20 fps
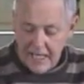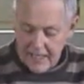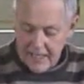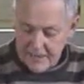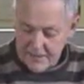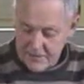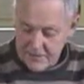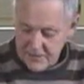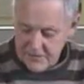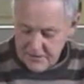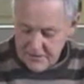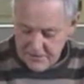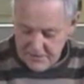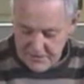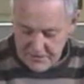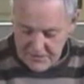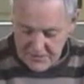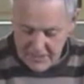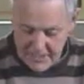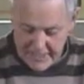And
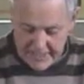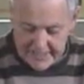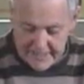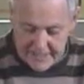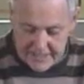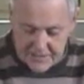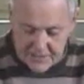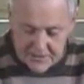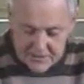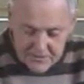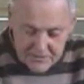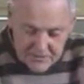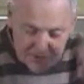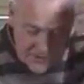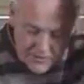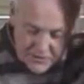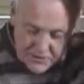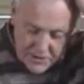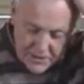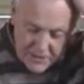it is
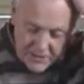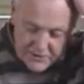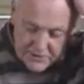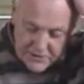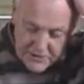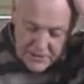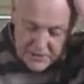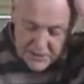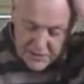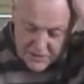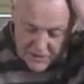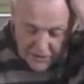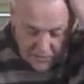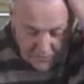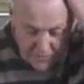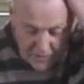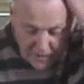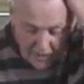sheer genius.